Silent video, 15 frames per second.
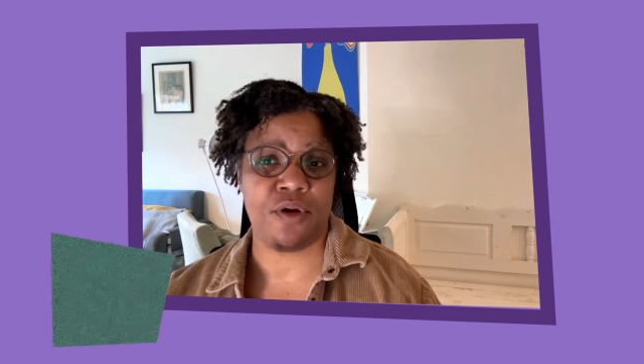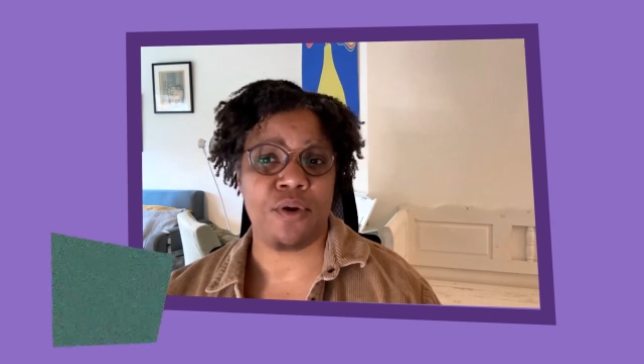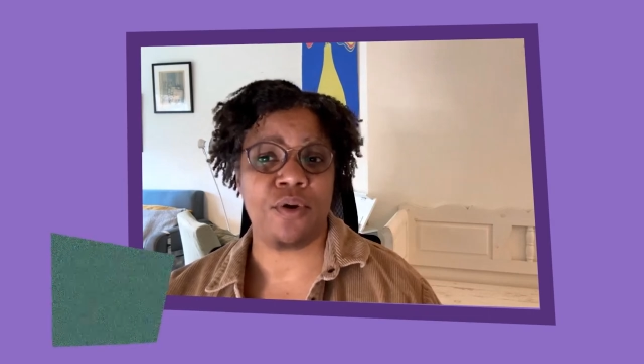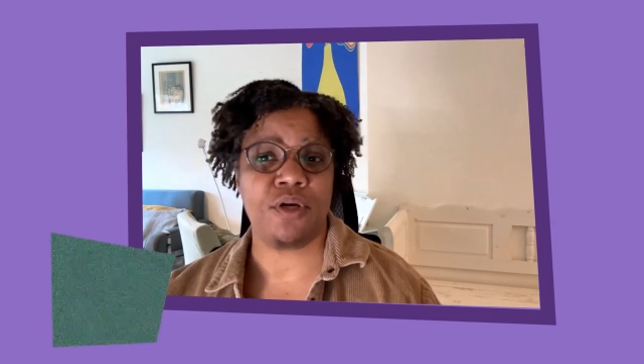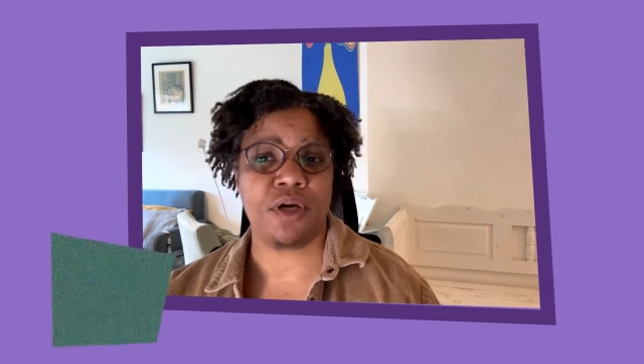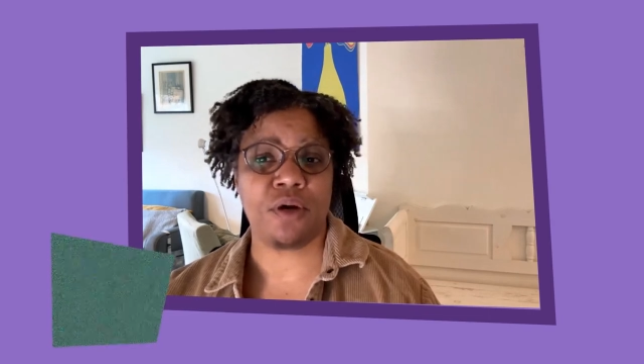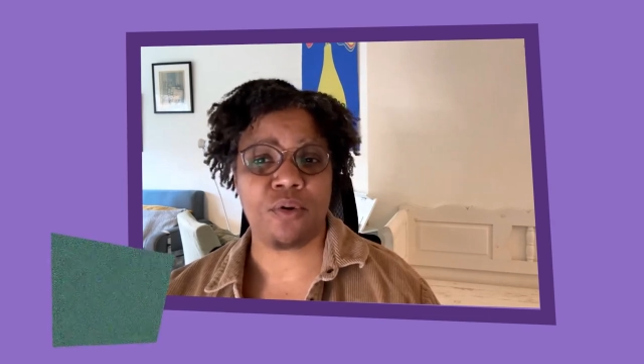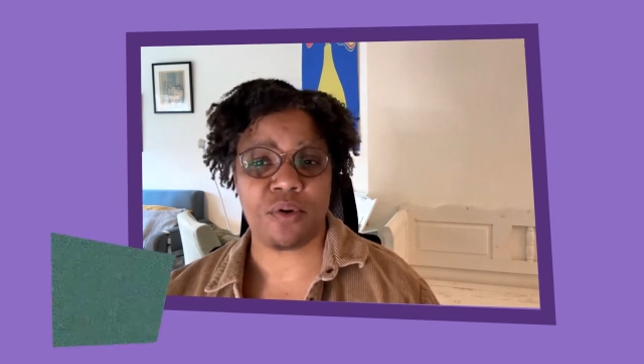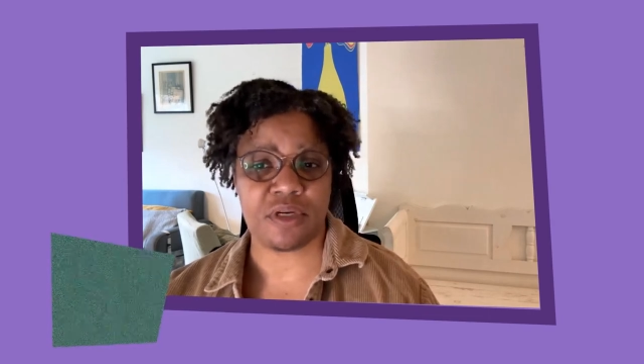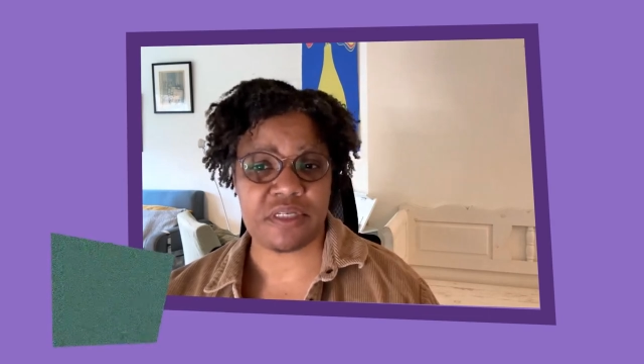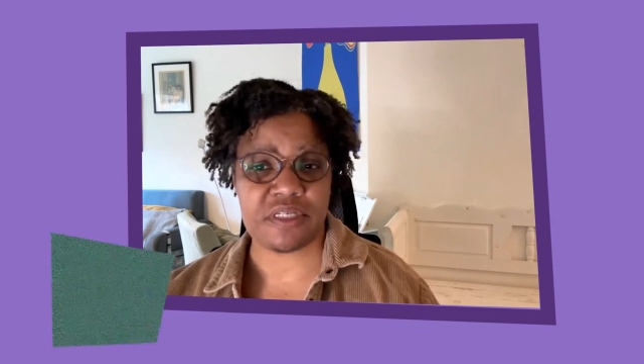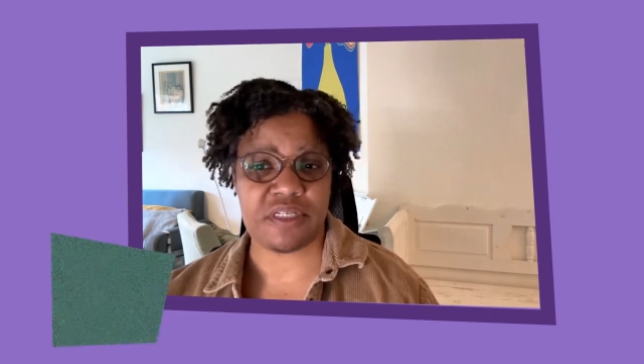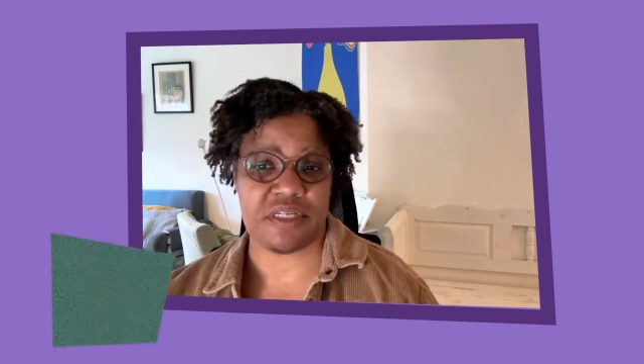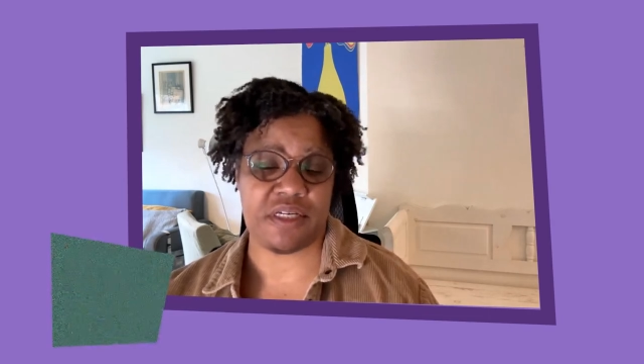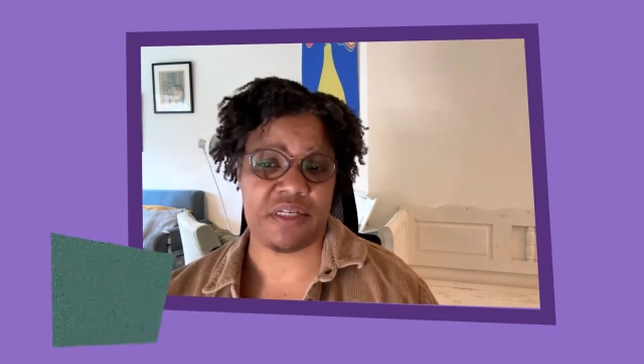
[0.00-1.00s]

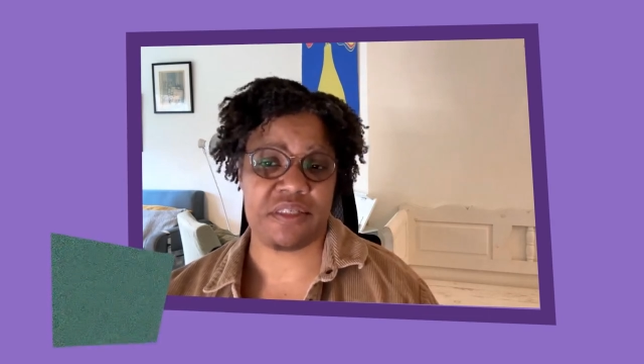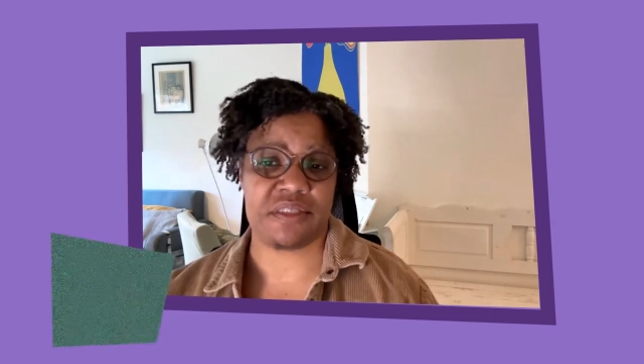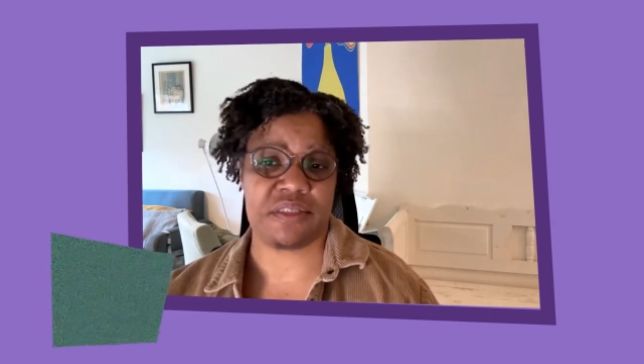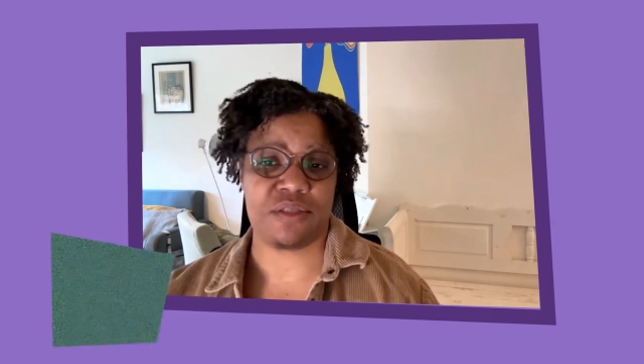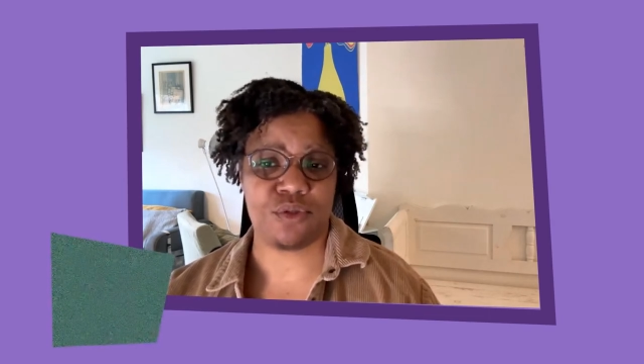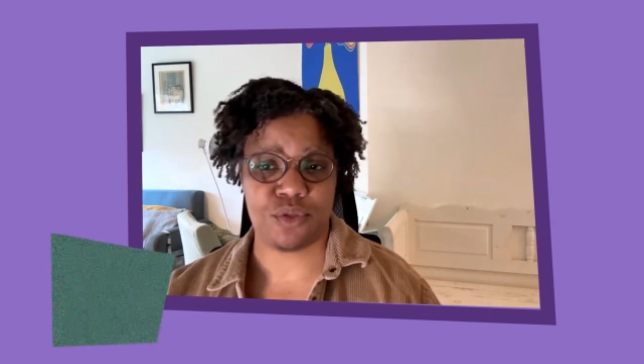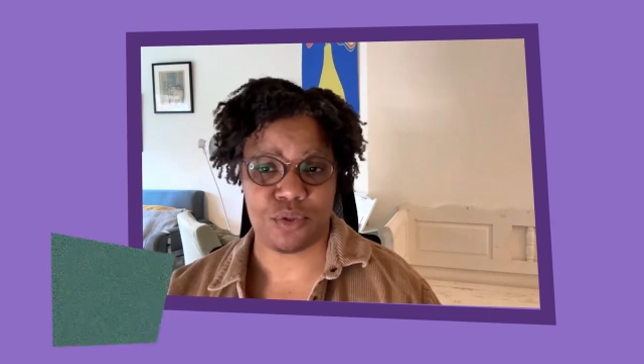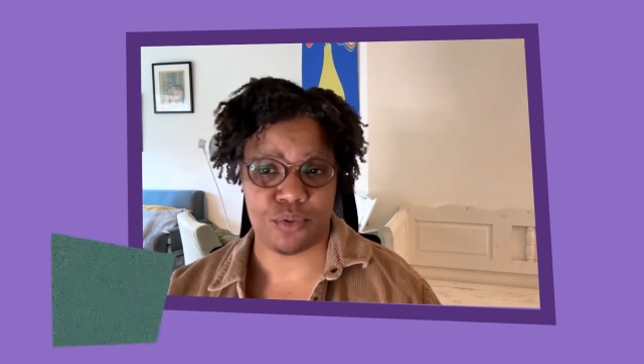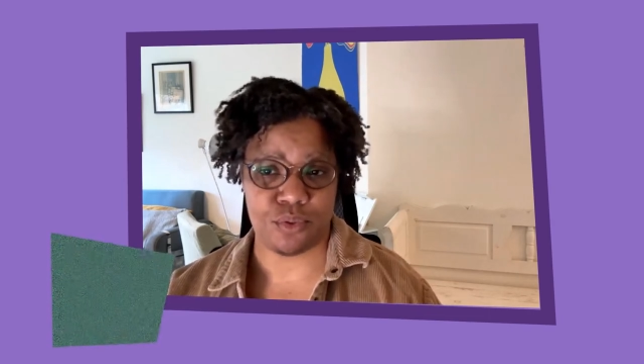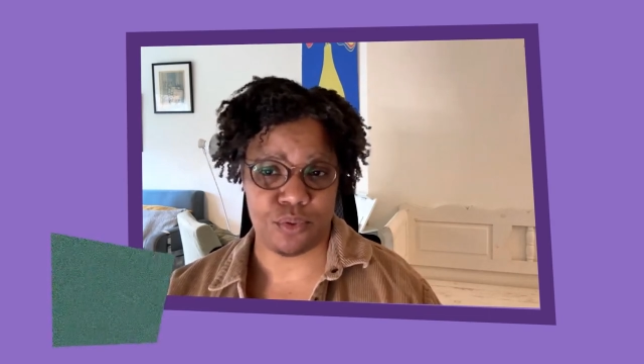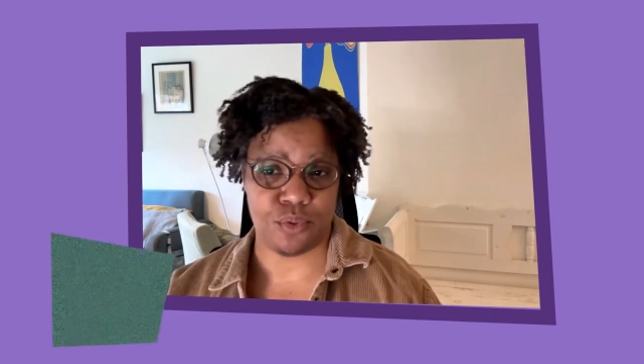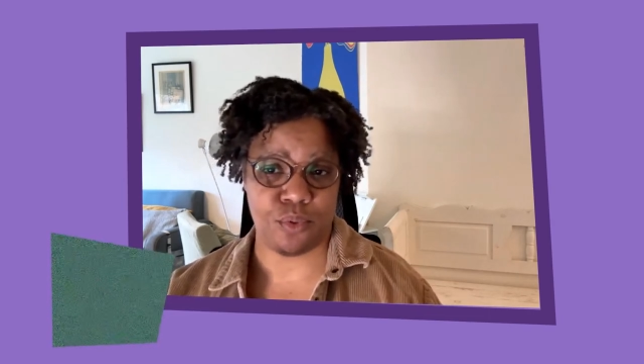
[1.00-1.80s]
critiques to